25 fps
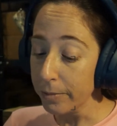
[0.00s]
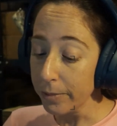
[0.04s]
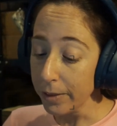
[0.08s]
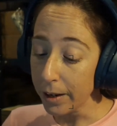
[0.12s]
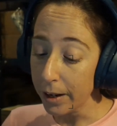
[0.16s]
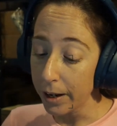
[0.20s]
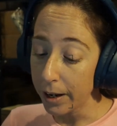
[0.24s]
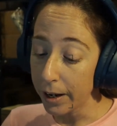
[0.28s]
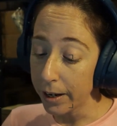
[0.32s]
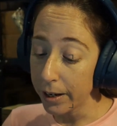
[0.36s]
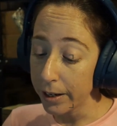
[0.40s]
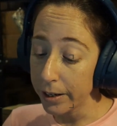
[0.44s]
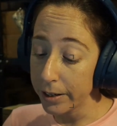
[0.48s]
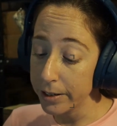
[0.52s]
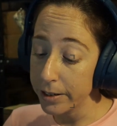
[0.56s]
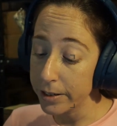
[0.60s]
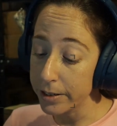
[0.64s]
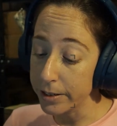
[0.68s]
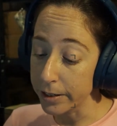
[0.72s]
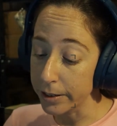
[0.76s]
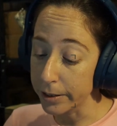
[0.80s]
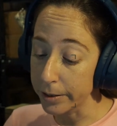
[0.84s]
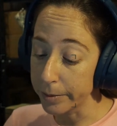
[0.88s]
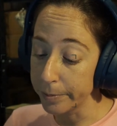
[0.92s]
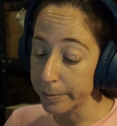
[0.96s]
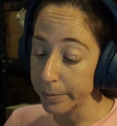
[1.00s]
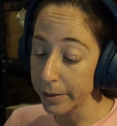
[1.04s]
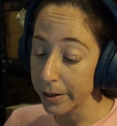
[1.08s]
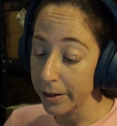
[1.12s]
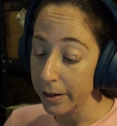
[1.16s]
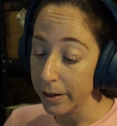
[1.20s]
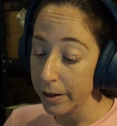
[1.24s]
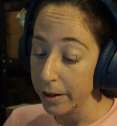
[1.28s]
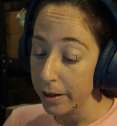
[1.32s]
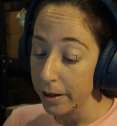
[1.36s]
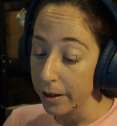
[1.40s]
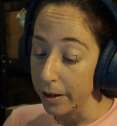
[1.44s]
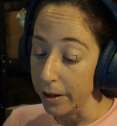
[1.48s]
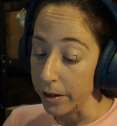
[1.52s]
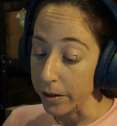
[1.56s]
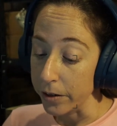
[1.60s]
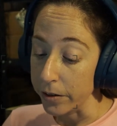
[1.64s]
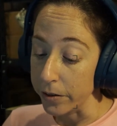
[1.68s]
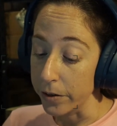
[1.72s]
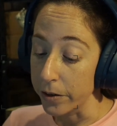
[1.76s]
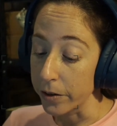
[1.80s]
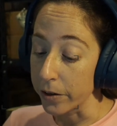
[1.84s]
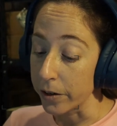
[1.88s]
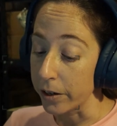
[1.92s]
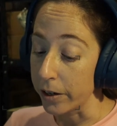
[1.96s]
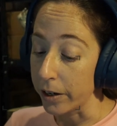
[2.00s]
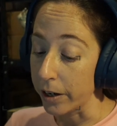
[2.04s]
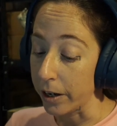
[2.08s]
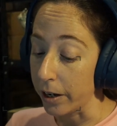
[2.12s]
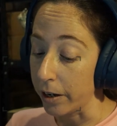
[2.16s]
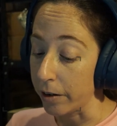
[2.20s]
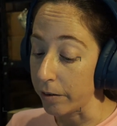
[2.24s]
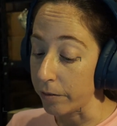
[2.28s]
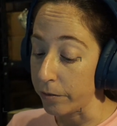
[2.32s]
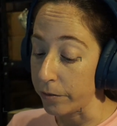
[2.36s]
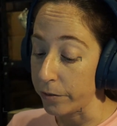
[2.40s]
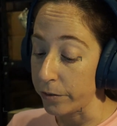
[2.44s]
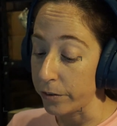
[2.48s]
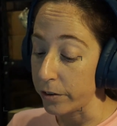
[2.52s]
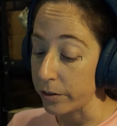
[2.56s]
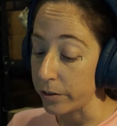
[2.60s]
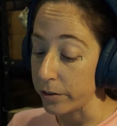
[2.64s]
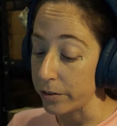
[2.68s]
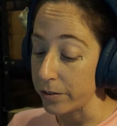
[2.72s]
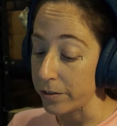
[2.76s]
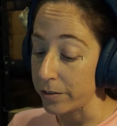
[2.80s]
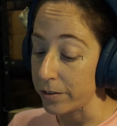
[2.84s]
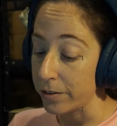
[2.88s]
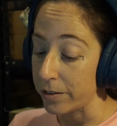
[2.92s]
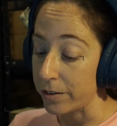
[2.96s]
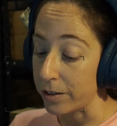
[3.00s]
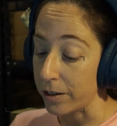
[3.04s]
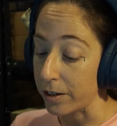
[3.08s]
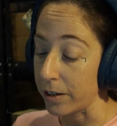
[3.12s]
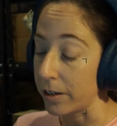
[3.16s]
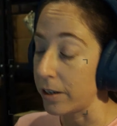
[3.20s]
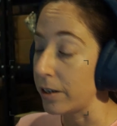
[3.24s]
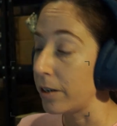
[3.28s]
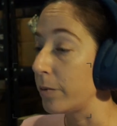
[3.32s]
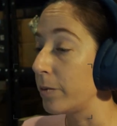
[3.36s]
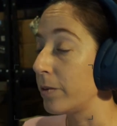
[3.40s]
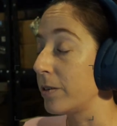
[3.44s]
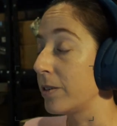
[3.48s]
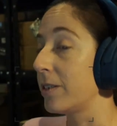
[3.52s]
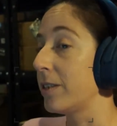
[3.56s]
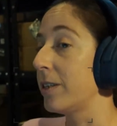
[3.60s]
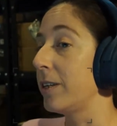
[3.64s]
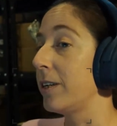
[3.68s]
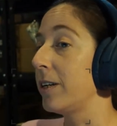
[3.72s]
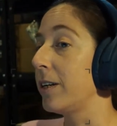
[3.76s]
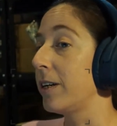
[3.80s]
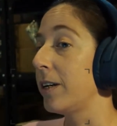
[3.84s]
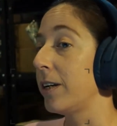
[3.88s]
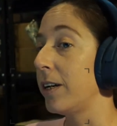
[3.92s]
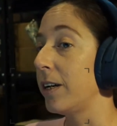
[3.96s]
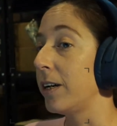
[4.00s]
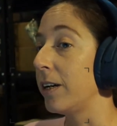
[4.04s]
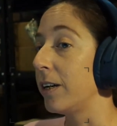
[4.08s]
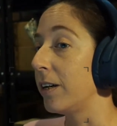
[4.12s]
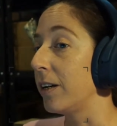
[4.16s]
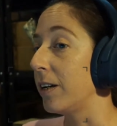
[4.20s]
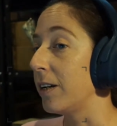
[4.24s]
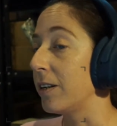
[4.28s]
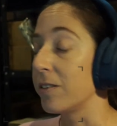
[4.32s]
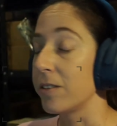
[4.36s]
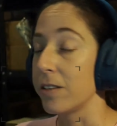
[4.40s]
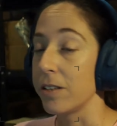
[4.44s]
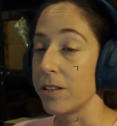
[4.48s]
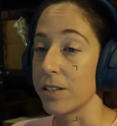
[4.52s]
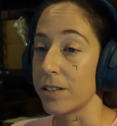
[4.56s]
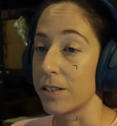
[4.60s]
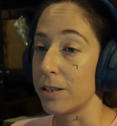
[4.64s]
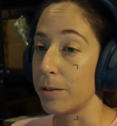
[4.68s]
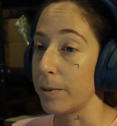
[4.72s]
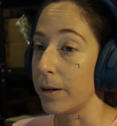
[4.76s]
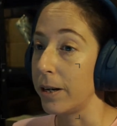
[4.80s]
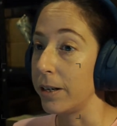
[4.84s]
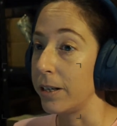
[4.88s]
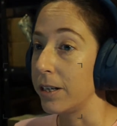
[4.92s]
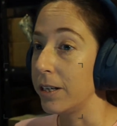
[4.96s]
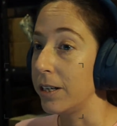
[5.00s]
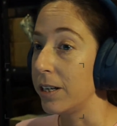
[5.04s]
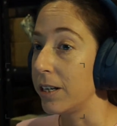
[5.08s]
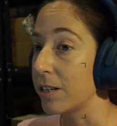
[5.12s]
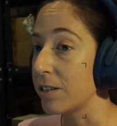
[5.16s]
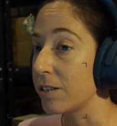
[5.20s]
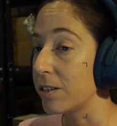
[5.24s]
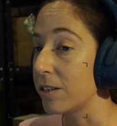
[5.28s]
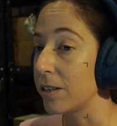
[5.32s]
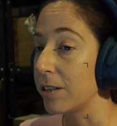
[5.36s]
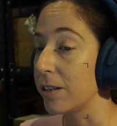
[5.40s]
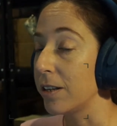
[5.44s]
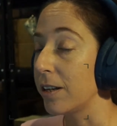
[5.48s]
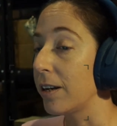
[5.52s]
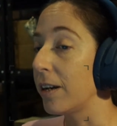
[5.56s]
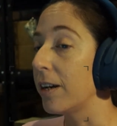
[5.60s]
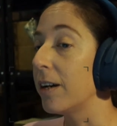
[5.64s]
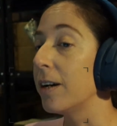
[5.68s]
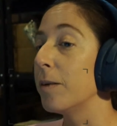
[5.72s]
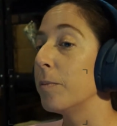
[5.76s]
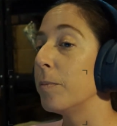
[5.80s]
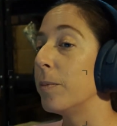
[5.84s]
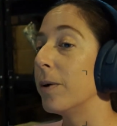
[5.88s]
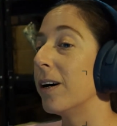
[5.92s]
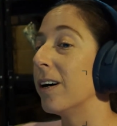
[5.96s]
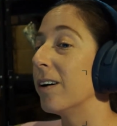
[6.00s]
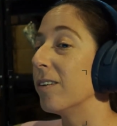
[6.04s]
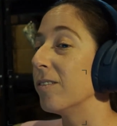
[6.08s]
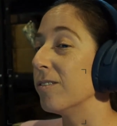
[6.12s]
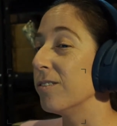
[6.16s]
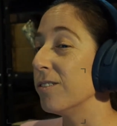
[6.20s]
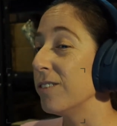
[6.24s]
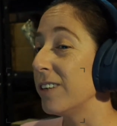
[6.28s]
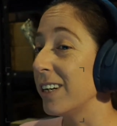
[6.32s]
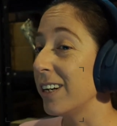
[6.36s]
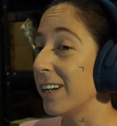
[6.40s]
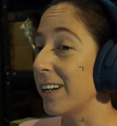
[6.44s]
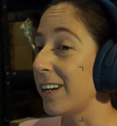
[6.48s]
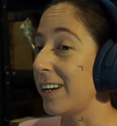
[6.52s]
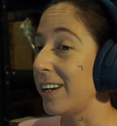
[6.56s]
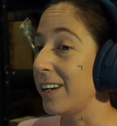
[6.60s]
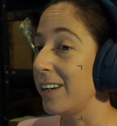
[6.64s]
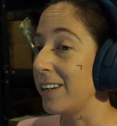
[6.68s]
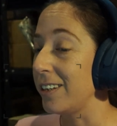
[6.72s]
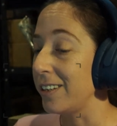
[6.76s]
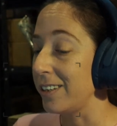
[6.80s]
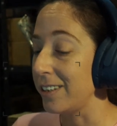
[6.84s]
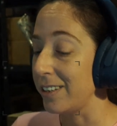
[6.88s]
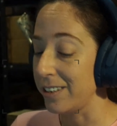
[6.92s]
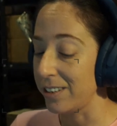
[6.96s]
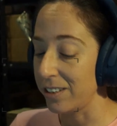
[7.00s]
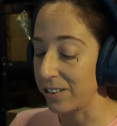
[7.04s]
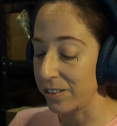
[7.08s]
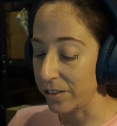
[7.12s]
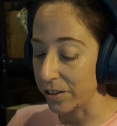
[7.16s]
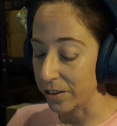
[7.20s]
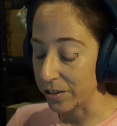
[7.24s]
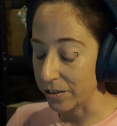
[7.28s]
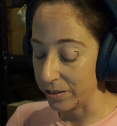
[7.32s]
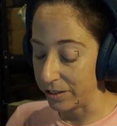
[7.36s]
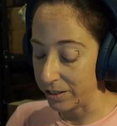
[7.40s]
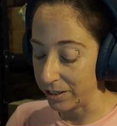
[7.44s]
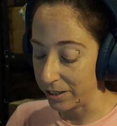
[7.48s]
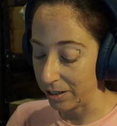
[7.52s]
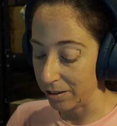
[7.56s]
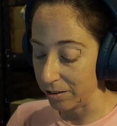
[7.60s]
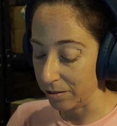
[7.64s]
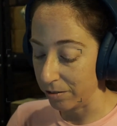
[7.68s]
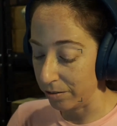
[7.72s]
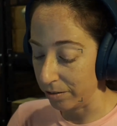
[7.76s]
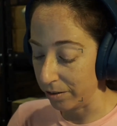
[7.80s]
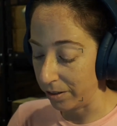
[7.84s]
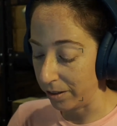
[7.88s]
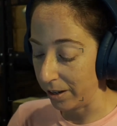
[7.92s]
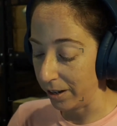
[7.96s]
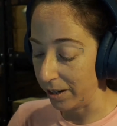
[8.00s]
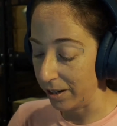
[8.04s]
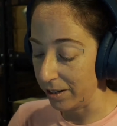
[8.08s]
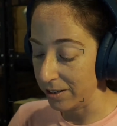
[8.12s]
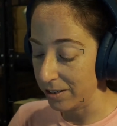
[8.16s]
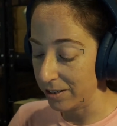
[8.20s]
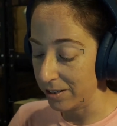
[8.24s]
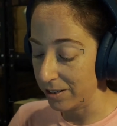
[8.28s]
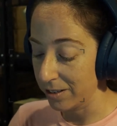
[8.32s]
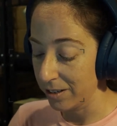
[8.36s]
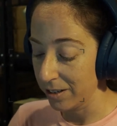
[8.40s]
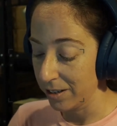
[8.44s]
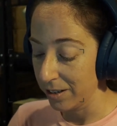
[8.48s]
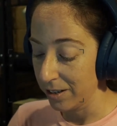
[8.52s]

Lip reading: And at first I was thinking, is there just a bad connection in there? But really, you could tell that